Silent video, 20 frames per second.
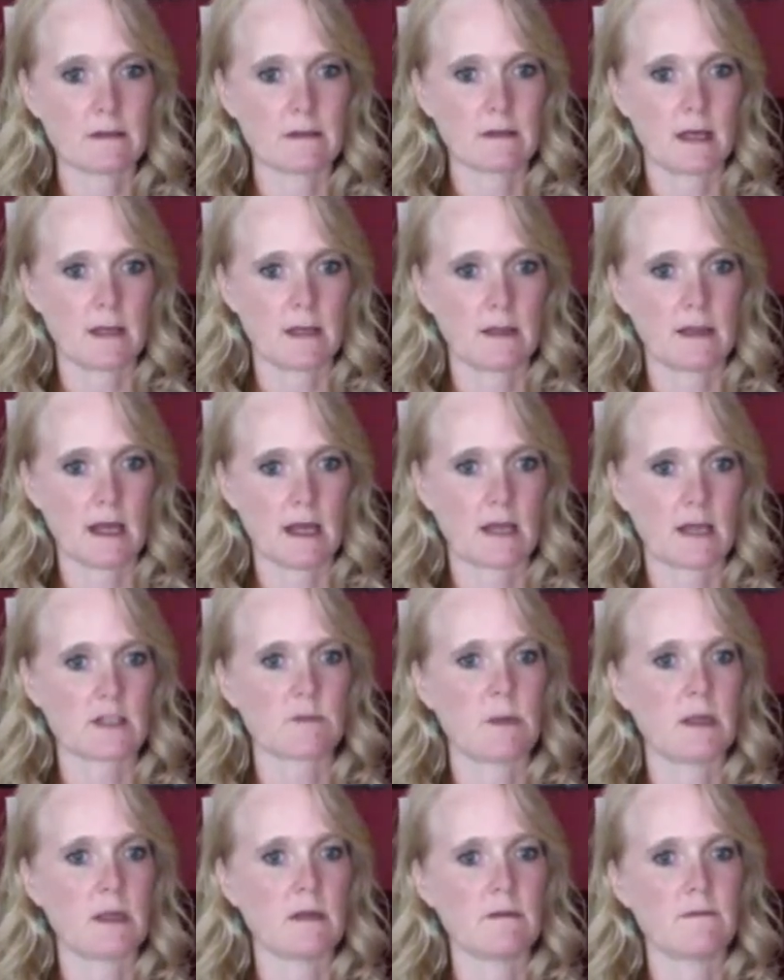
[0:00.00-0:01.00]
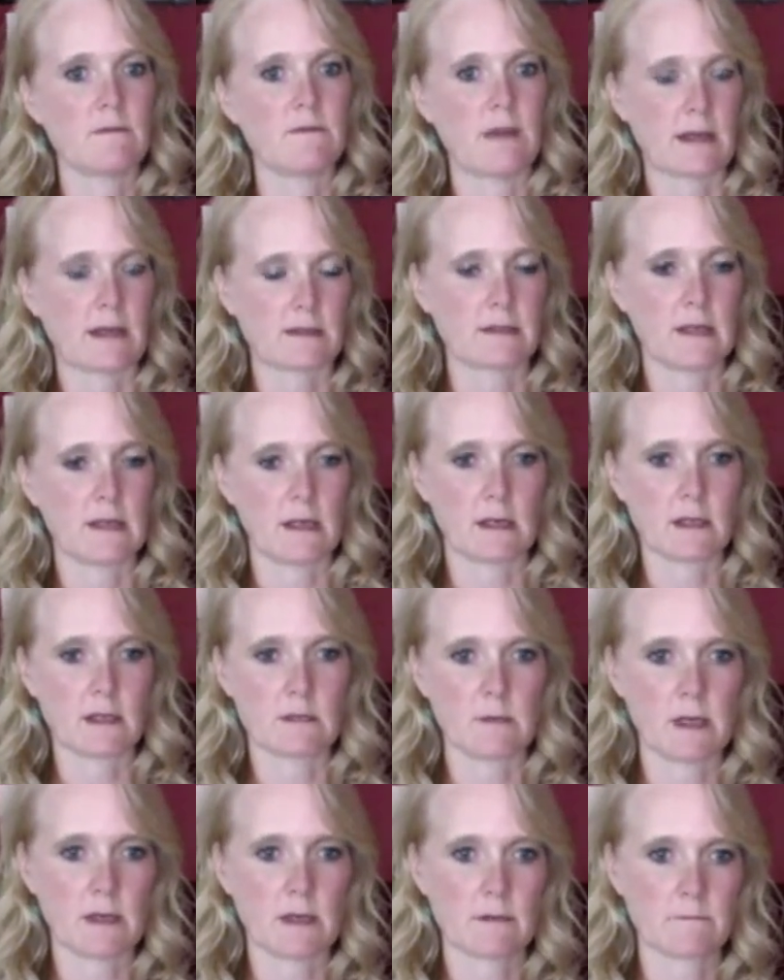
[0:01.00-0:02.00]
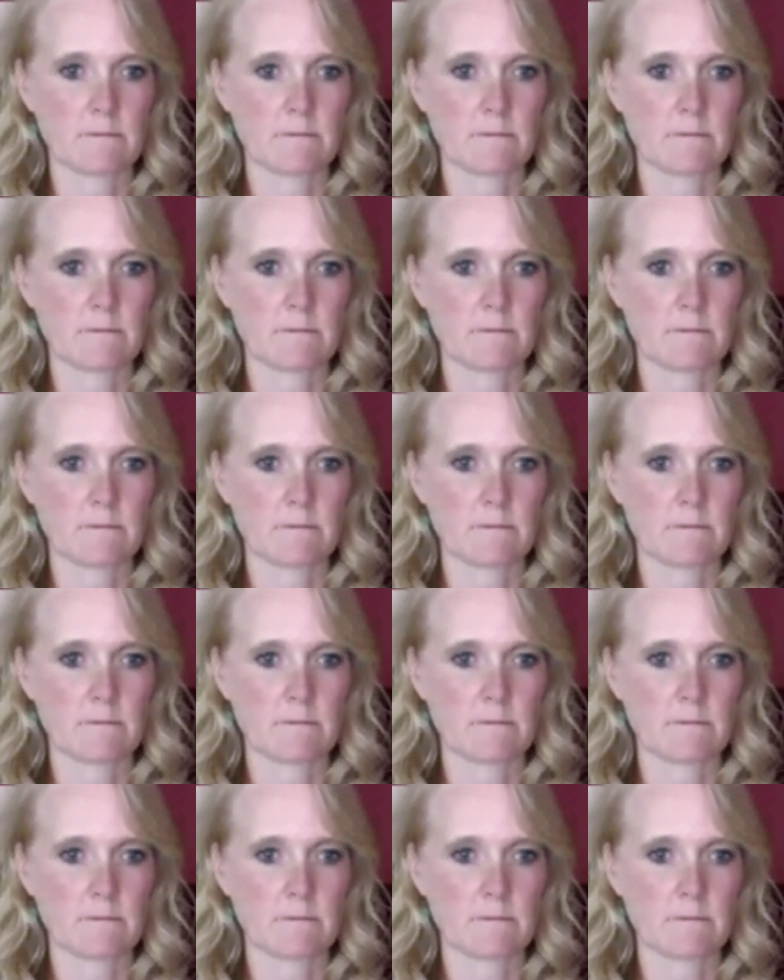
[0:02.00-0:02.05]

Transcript: And that's been fascinating to me.